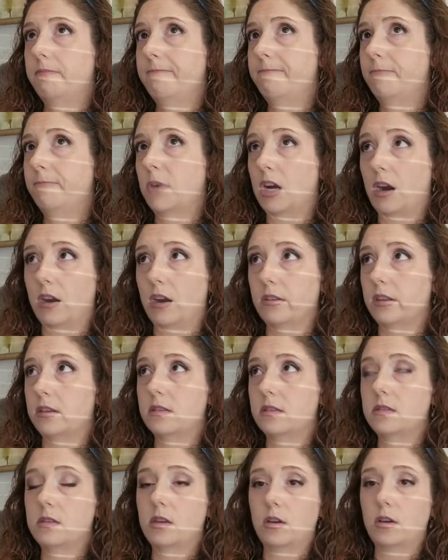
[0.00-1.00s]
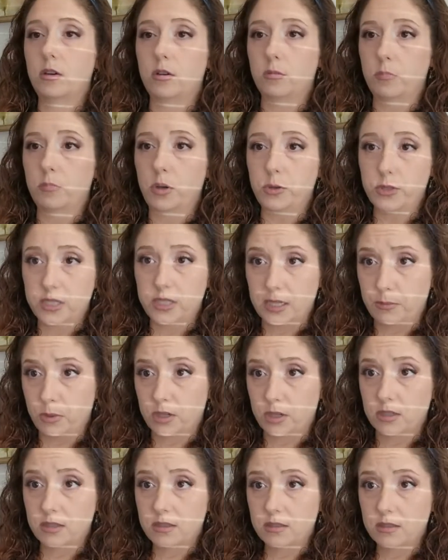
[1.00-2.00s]
Regardless, though, most
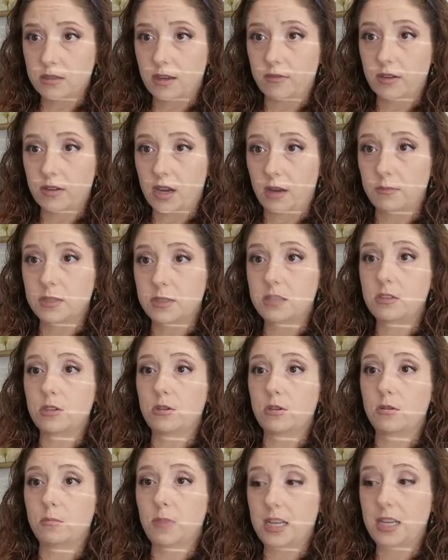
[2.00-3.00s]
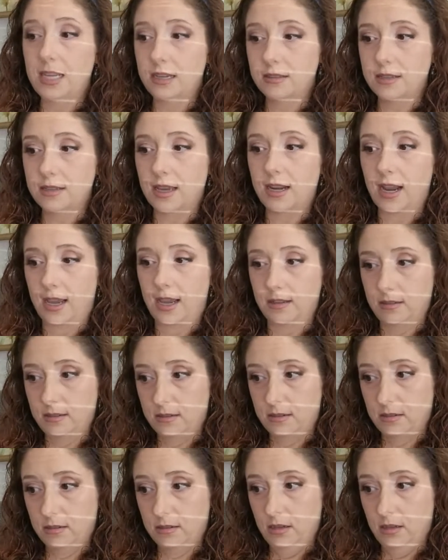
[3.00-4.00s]
zebras have come to many a dead end.
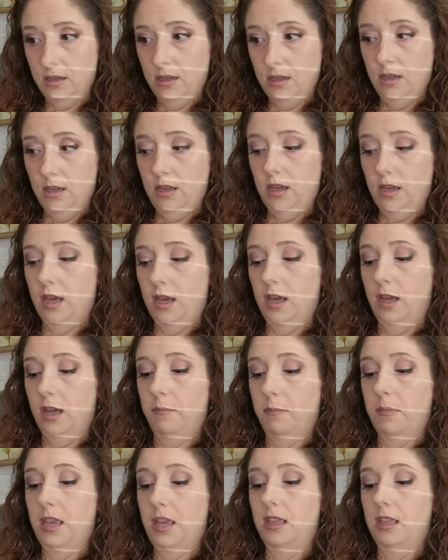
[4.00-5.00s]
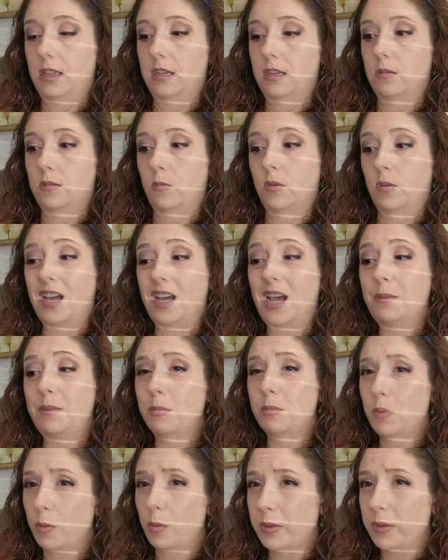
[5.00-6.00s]
And when
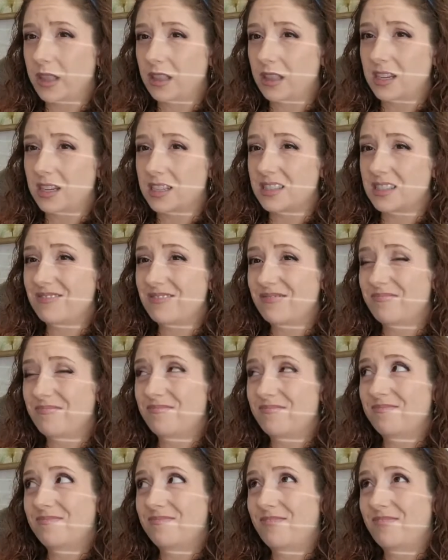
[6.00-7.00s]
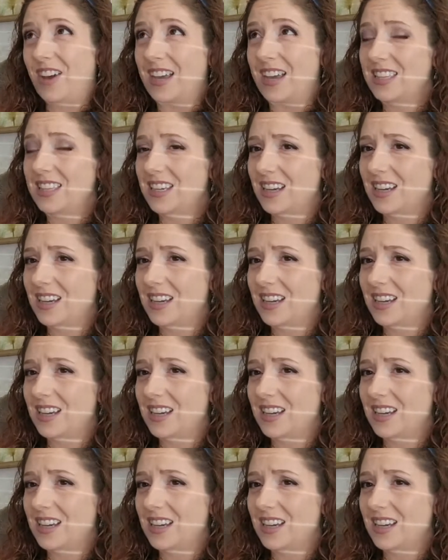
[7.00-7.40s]
hypermobility is finally